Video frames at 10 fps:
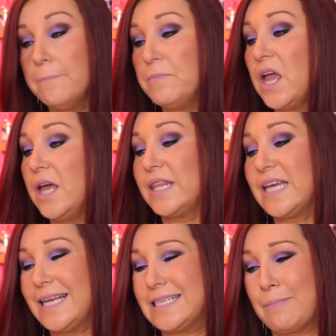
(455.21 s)
I
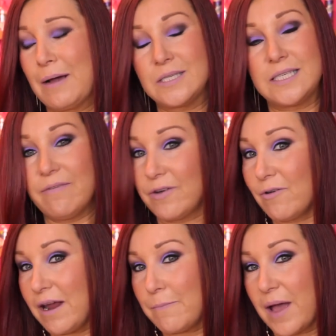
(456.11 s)
think it's about seven
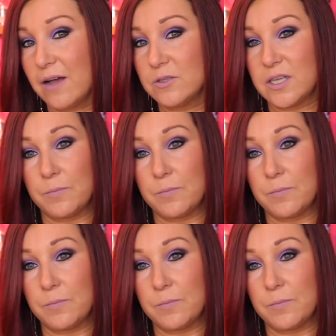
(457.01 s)
or eight pounds,